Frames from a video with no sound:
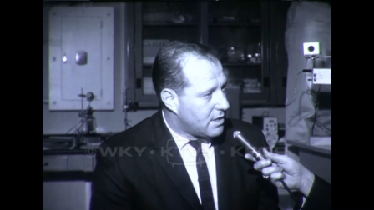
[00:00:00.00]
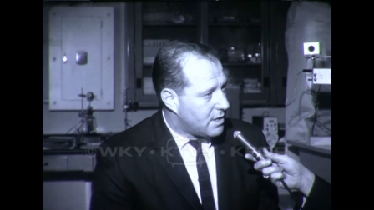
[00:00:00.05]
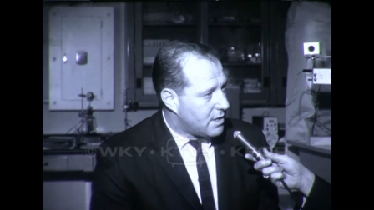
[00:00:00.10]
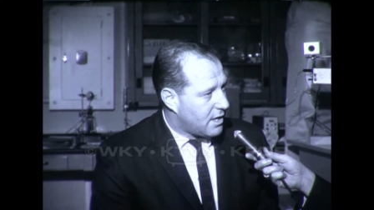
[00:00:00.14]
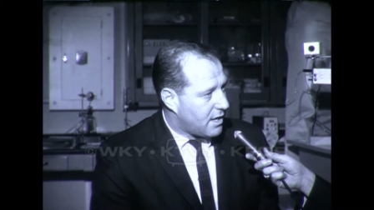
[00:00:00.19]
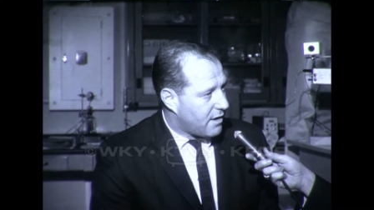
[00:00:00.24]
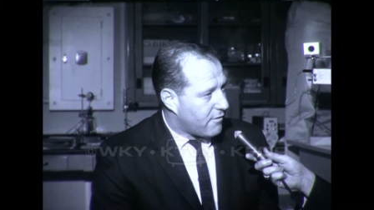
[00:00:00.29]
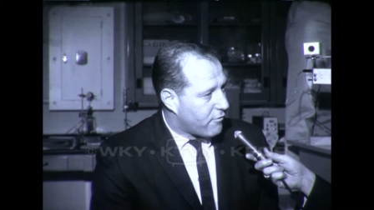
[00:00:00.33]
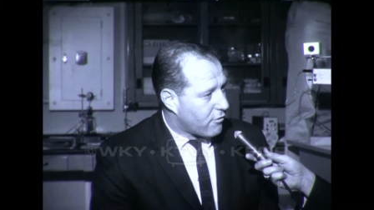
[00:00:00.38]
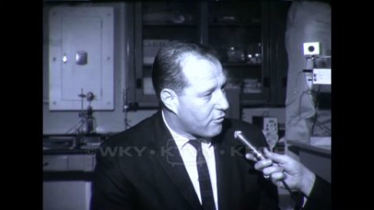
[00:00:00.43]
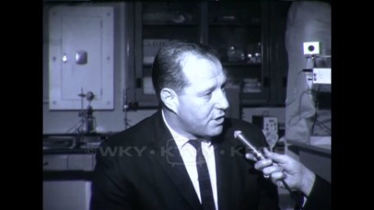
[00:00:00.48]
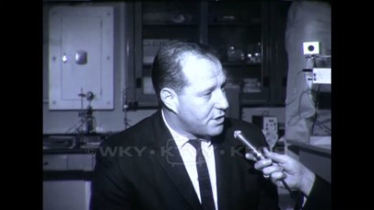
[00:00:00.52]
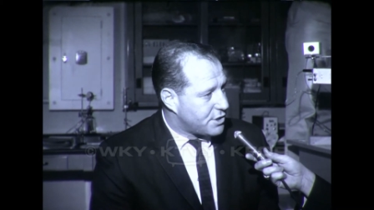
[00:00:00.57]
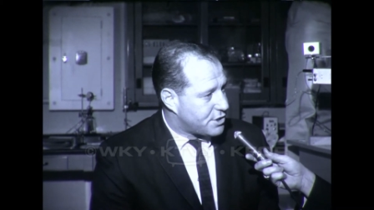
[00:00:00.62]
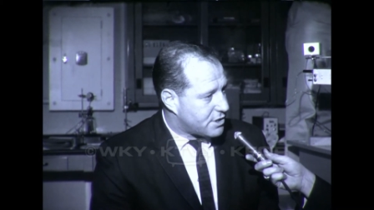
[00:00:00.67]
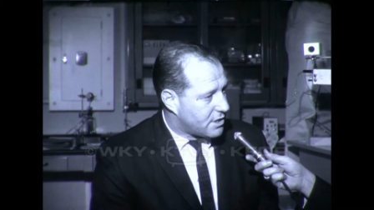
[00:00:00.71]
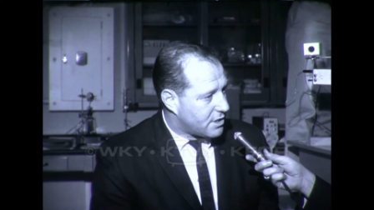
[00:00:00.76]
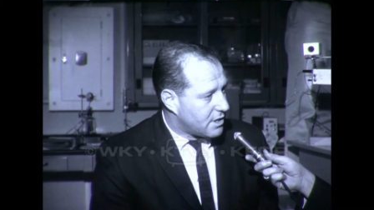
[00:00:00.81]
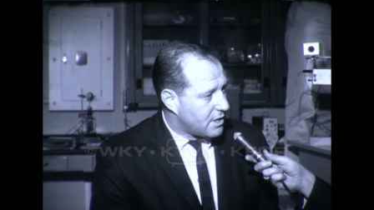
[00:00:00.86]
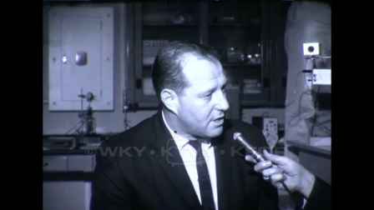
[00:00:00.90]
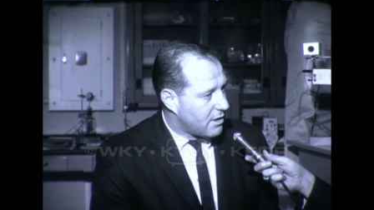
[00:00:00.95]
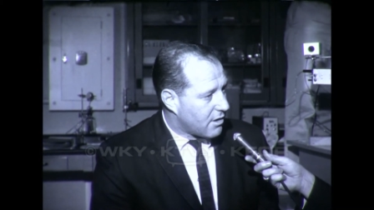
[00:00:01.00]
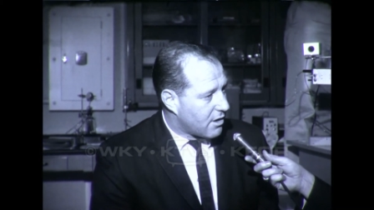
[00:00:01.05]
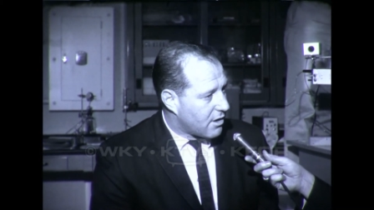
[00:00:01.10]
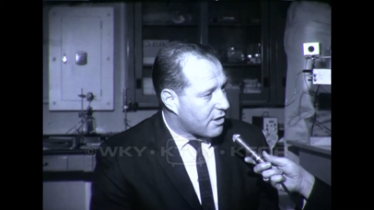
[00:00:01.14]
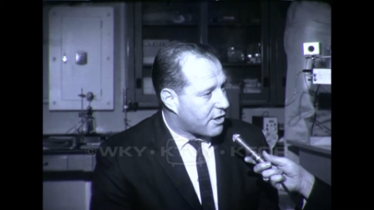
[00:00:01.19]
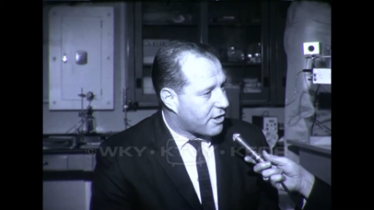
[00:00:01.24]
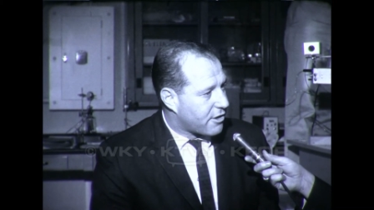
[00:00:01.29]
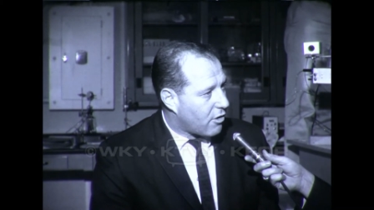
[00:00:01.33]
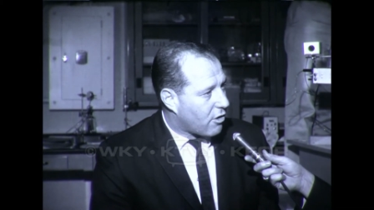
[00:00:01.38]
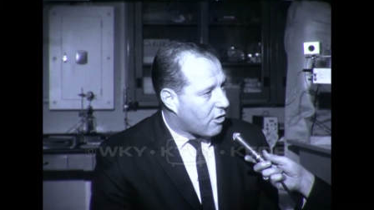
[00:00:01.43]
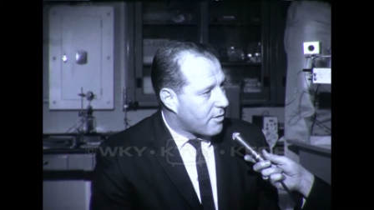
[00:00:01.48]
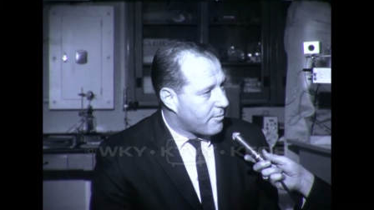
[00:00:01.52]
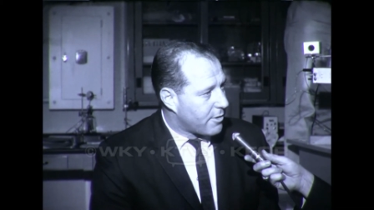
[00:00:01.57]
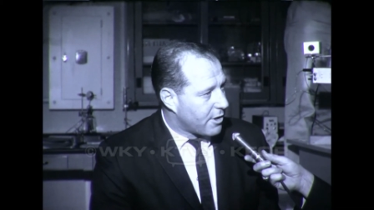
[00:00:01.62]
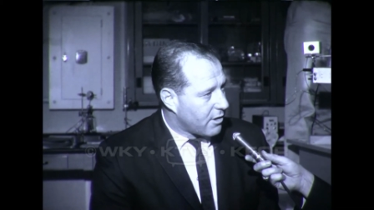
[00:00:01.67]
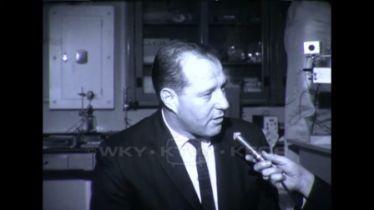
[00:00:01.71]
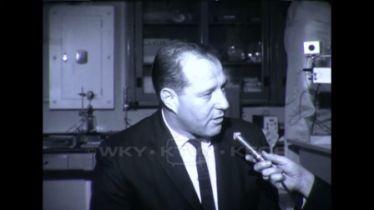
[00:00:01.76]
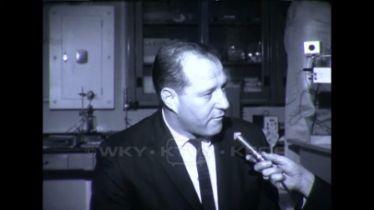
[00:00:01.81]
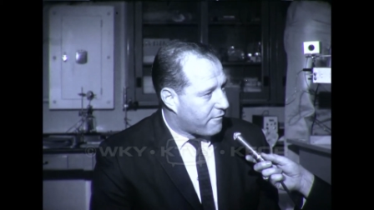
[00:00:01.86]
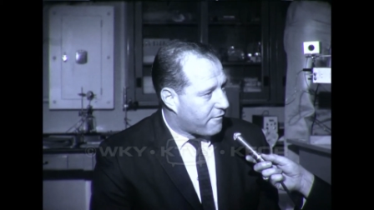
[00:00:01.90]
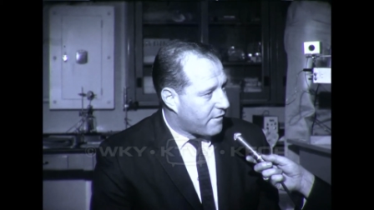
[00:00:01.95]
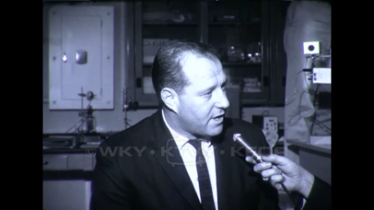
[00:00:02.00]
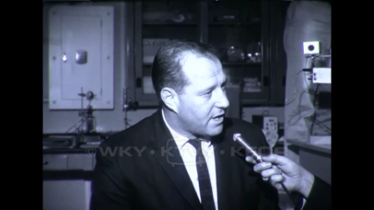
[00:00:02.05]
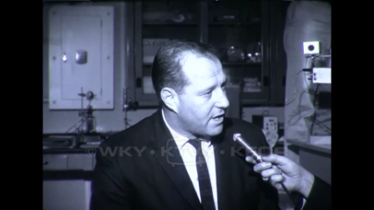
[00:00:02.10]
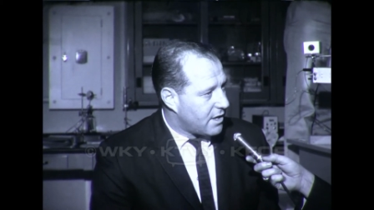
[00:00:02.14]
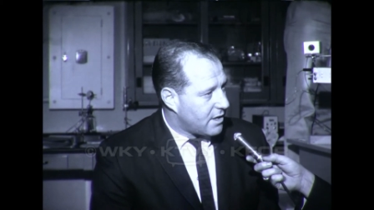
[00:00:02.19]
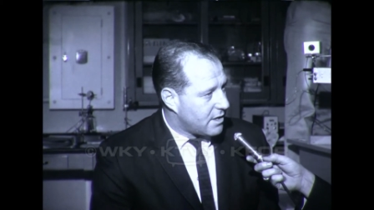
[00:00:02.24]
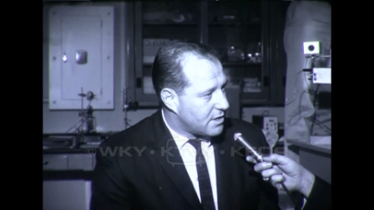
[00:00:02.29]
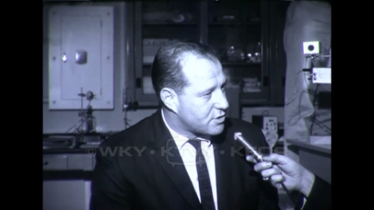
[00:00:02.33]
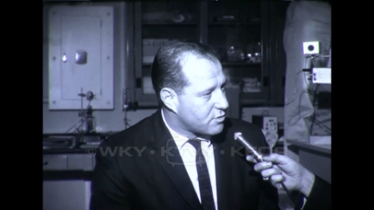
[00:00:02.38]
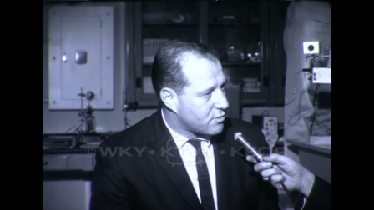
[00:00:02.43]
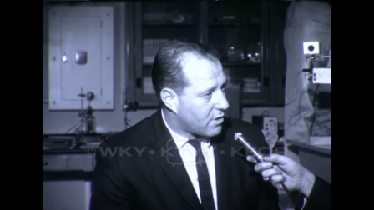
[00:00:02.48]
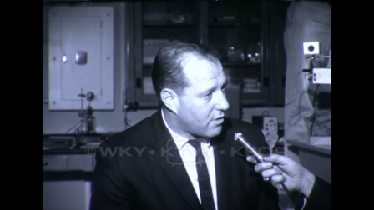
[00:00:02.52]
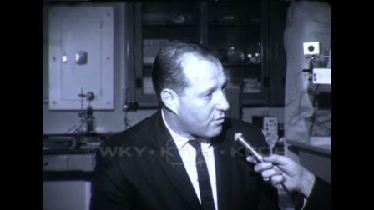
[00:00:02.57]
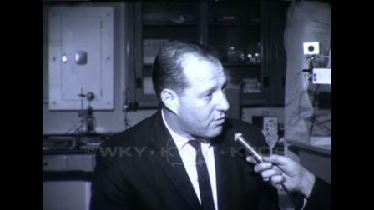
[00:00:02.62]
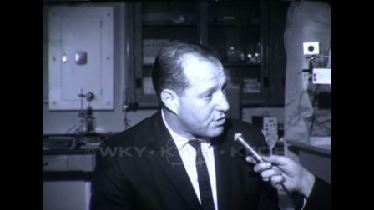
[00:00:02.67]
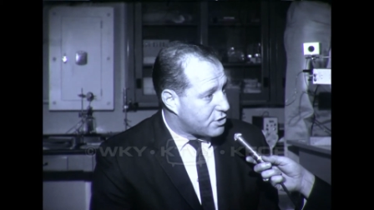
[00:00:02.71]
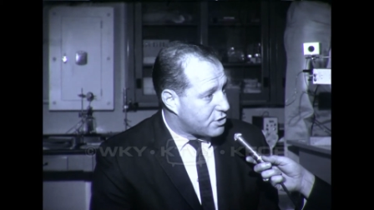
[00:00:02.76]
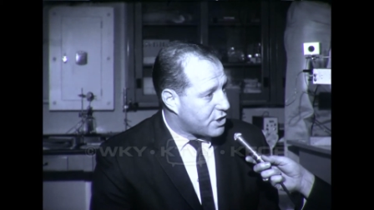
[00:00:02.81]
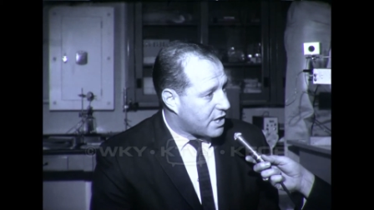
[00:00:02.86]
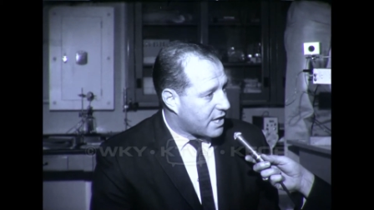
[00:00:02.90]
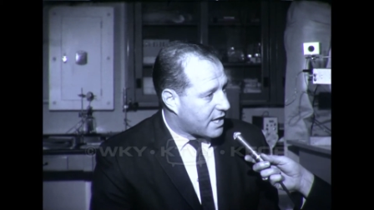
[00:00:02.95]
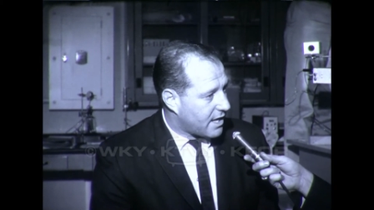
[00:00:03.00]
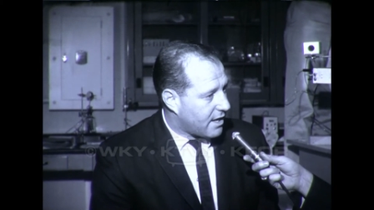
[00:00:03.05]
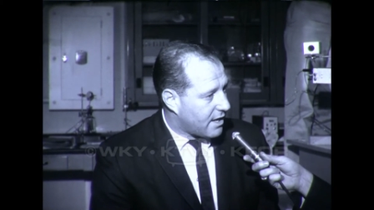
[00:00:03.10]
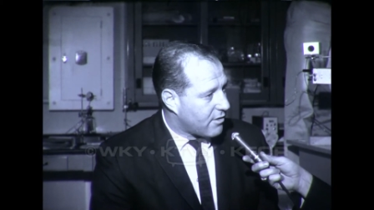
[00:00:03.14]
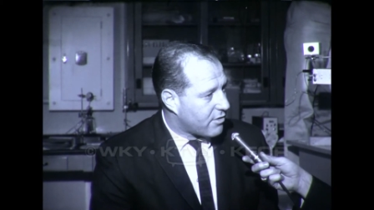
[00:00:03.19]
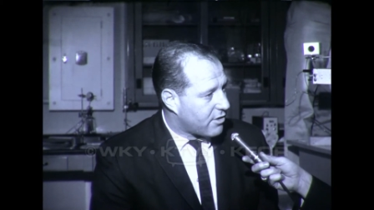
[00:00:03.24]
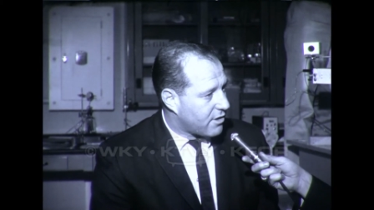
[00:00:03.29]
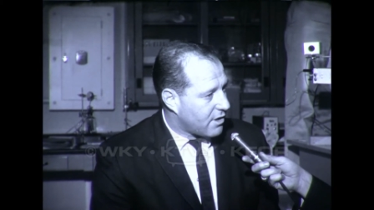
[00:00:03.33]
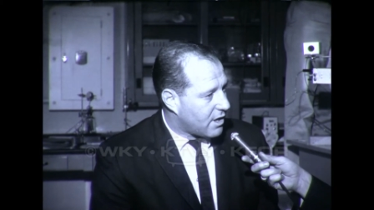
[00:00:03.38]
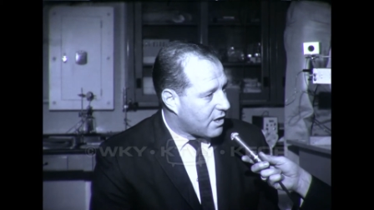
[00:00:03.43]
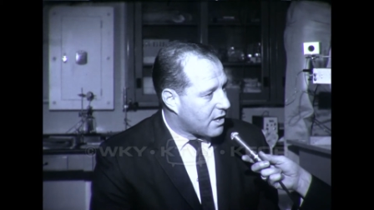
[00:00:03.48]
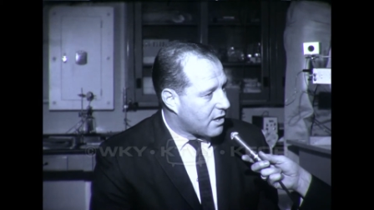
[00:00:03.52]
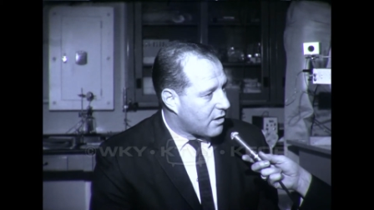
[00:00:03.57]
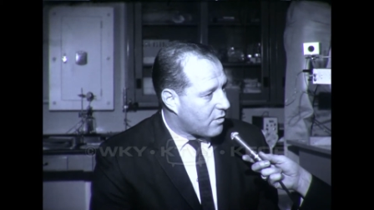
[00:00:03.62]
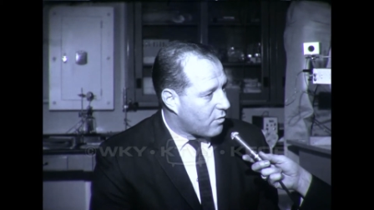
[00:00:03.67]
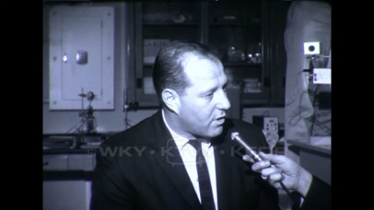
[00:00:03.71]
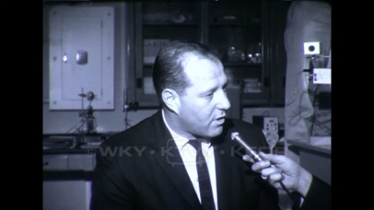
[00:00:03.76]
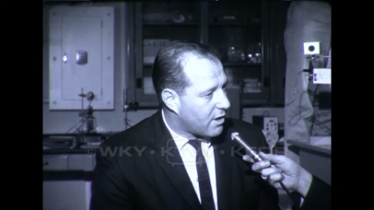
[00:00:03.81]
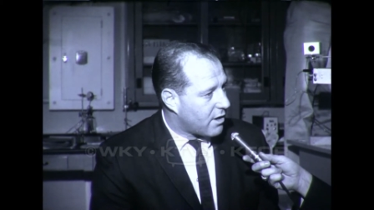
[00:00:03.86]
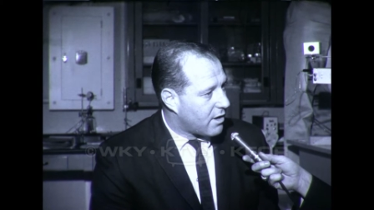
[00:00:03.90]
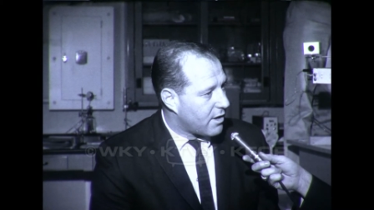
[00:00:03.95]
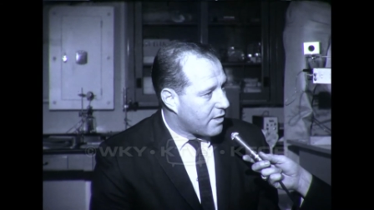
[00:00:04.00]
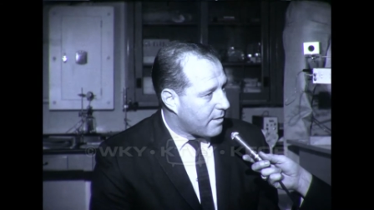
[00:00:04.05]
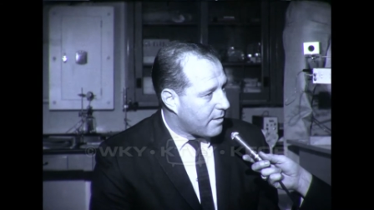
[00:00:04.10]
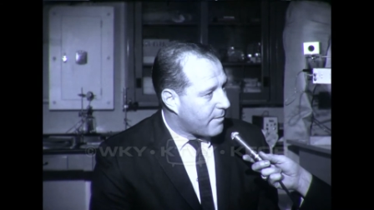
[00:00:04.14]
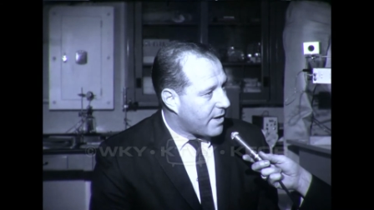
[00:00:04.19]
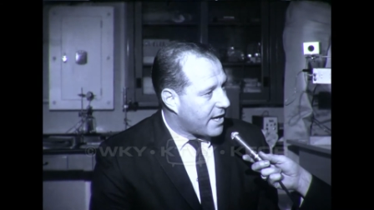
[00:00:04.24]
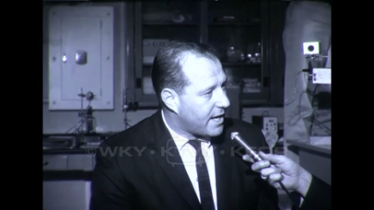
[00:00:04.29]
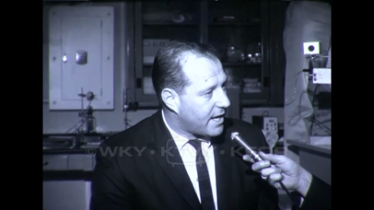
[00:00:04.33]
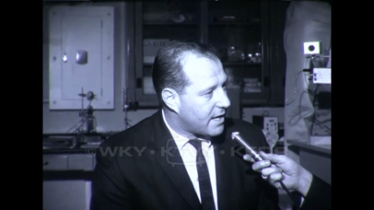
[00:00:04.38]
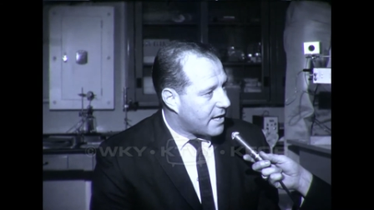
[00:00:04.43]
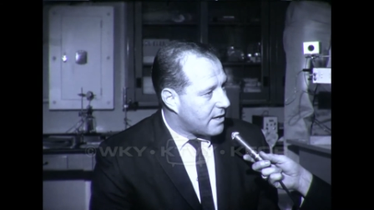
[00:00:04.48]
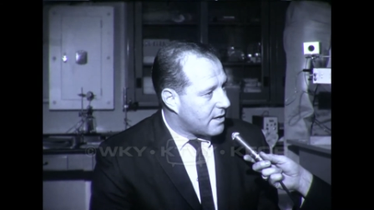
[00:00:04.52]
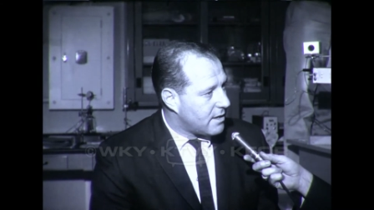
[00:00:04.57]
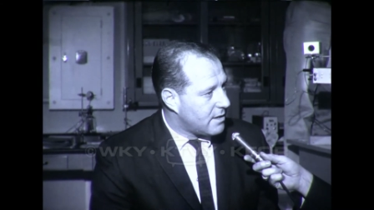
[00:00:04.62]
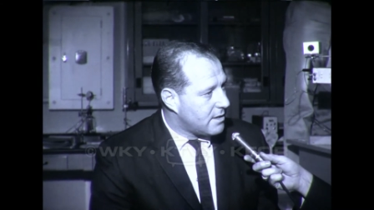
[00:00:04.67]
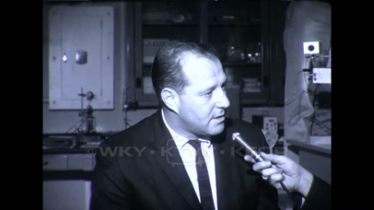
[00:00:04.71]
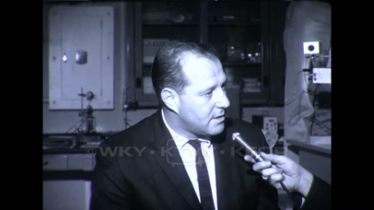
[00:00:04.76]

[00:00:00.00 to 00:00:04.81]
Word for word: have reached the Earth orbital phase where we'll check out the hardware and the man,